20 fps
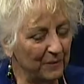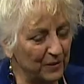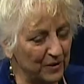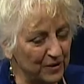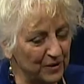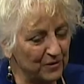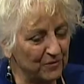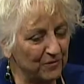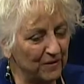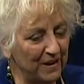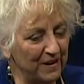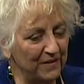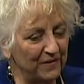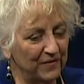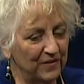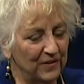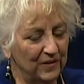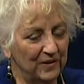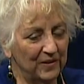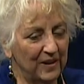was
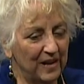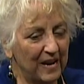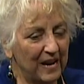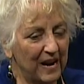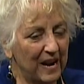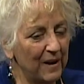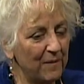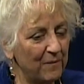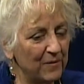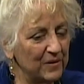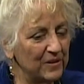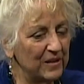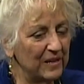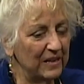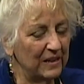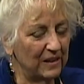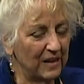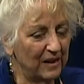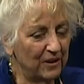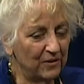grateful, and I
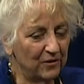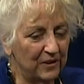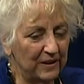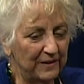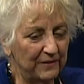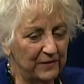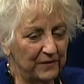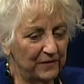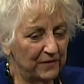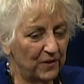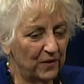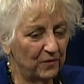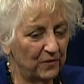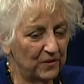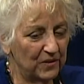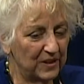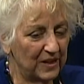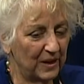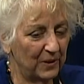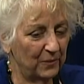couldn't even
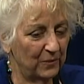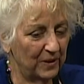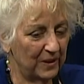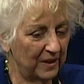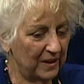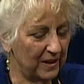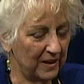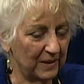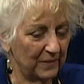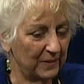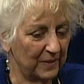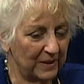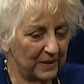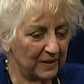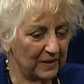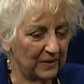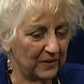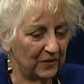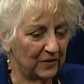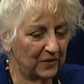focus on one thing
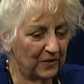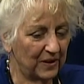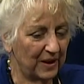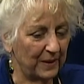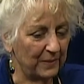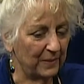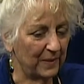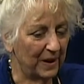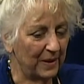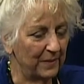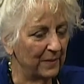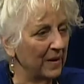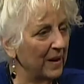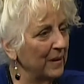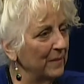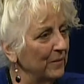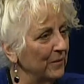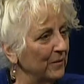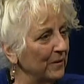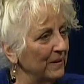because
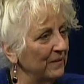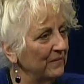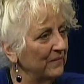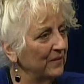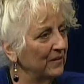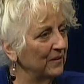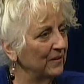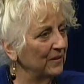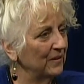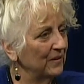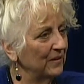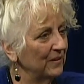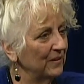I'm grateful.